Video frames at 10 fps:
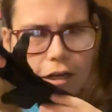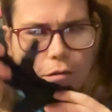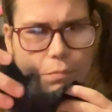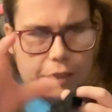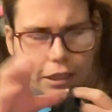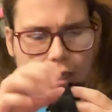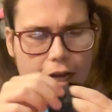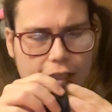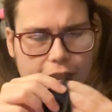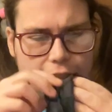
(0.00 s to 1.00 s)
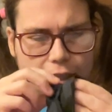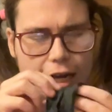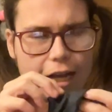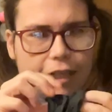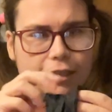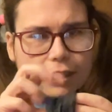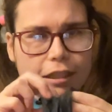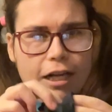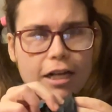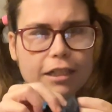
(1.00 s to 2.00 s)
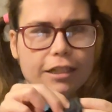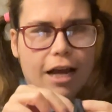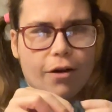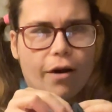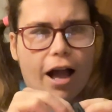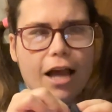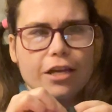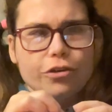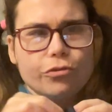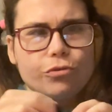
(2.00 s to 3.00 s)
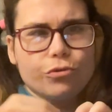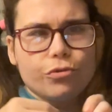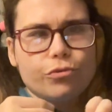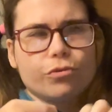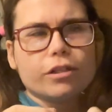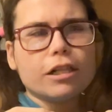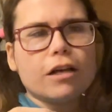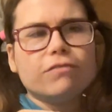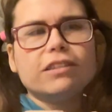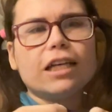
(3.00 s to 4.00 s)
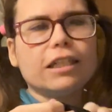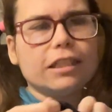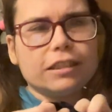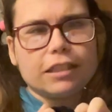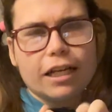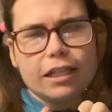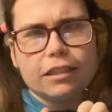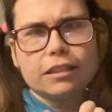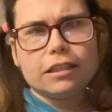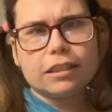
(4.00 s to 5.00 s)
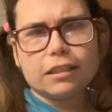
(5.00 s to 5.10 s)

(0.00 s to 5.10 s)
protect your hands. Now I use 2 gloves on each hand